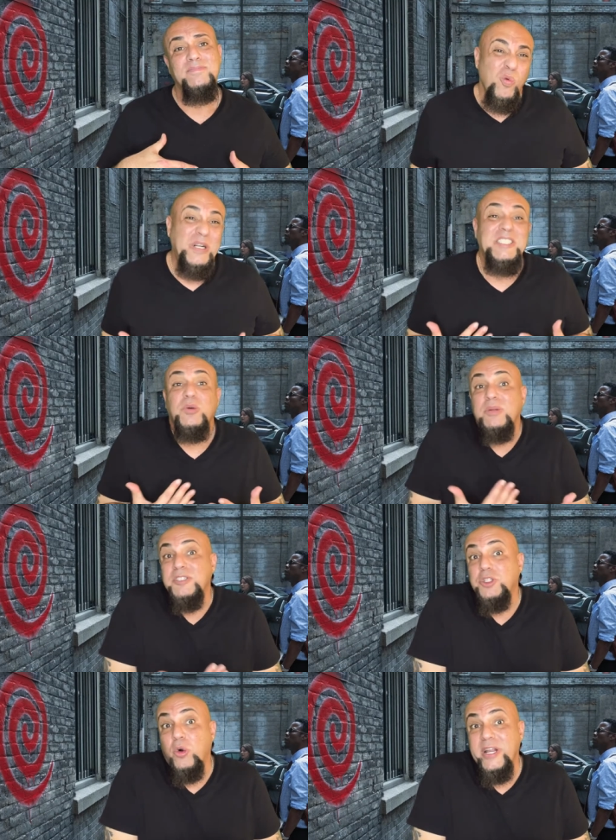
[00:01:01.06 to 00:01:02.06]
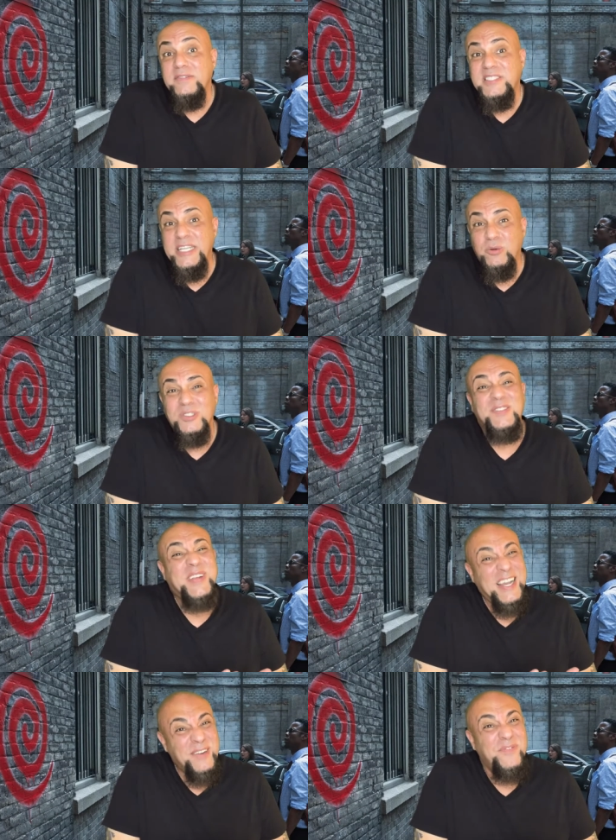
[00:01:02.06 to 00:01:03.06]
which is what the majority of sequels have
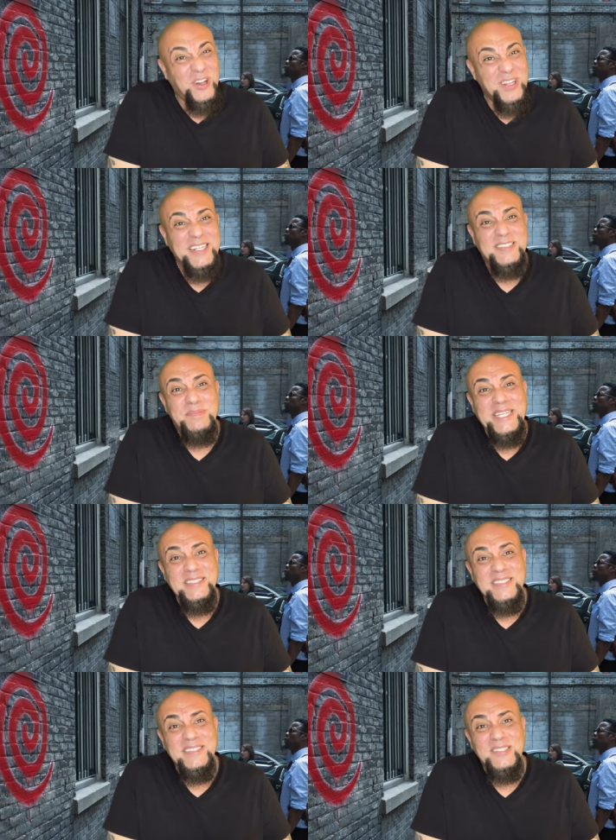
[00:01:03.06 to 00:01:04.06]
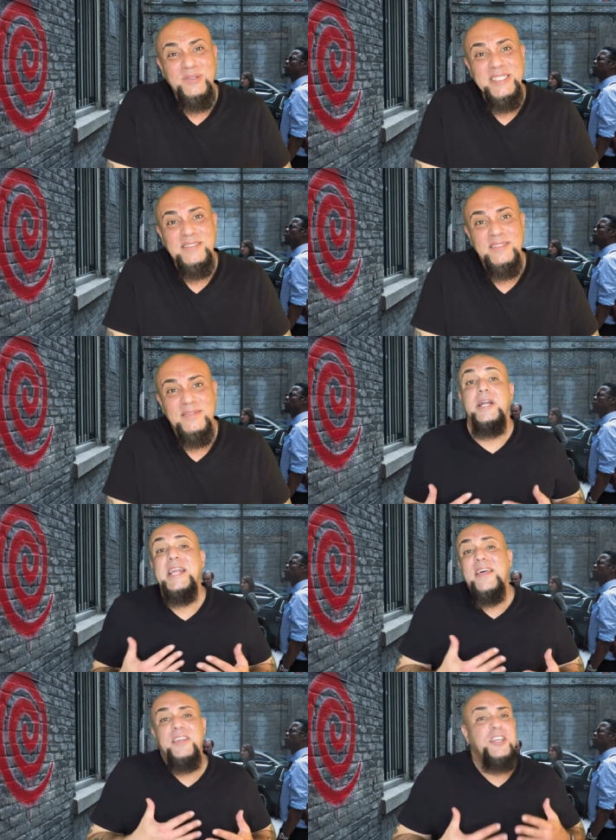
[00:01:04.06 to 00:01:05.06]
kind of felt like to me in this series. And
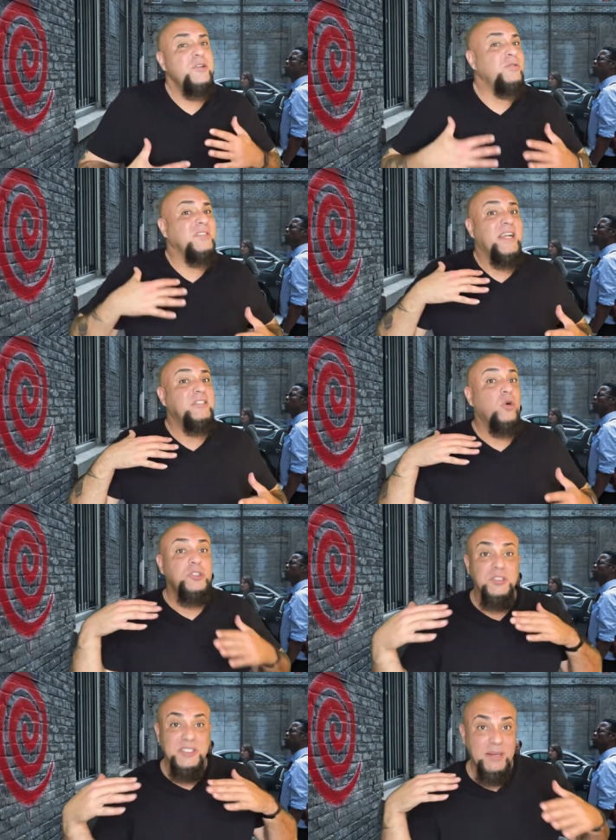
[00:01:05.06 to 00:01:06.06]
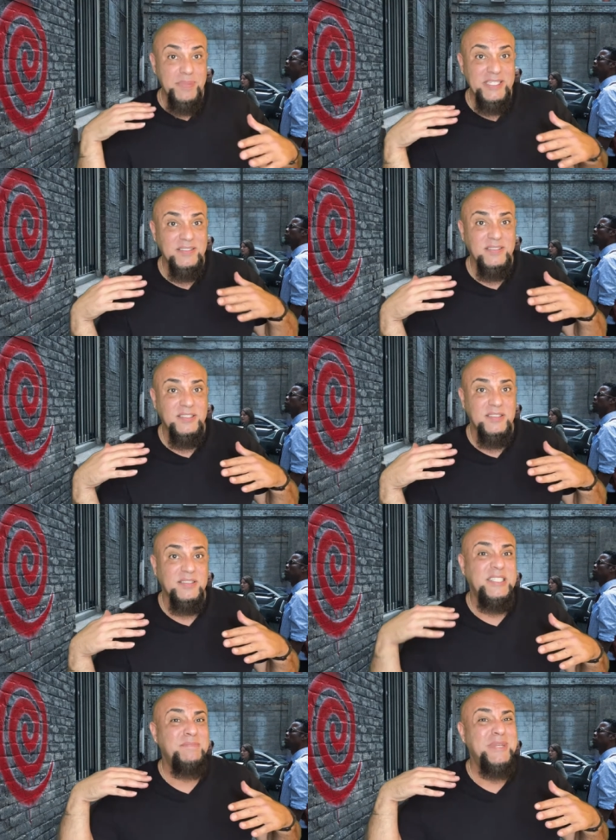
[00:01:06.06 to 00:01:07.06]
yeah, the huge like torture set pieces just
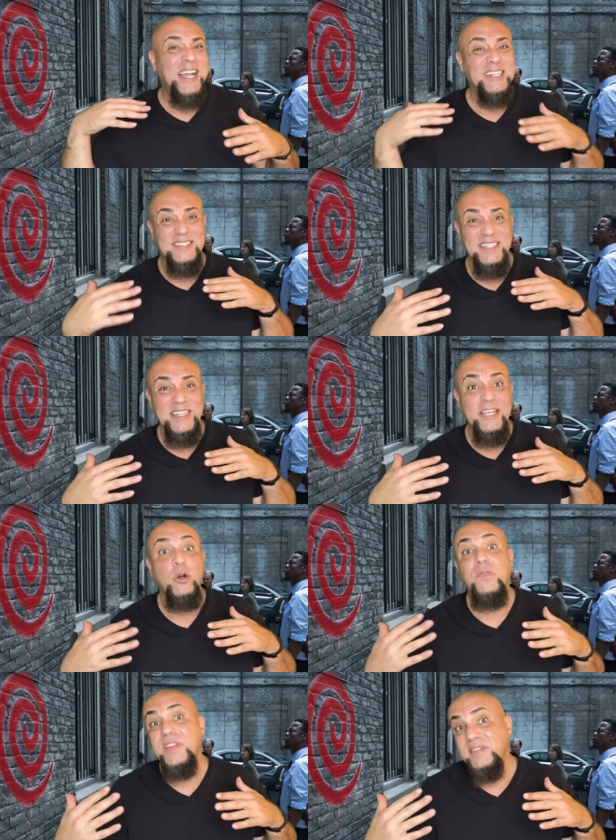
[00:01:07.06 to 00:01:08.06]
seem kind of silly and over the